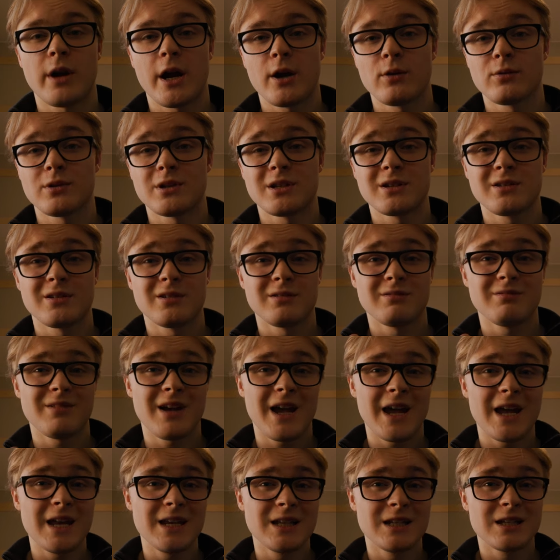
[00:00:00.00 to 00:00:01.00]
around
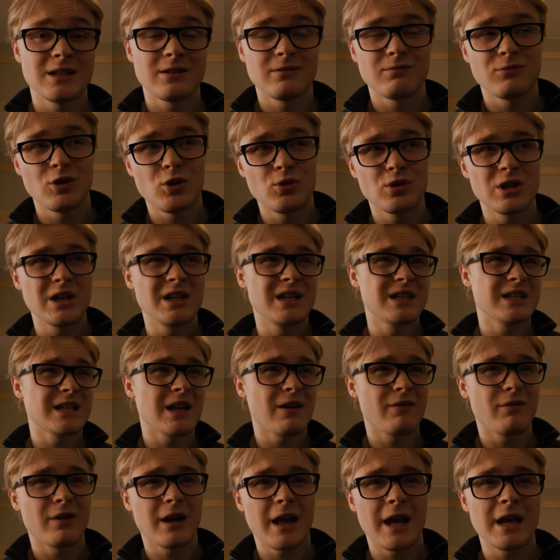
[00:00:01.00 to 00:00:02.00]
8, usually
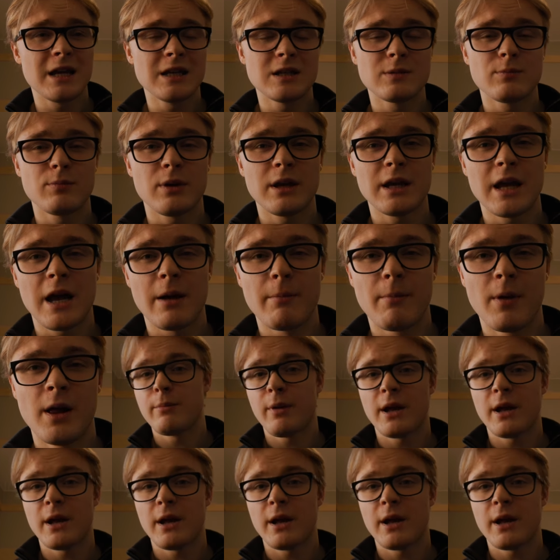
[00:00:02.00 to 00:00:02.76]
7, 8 p.m.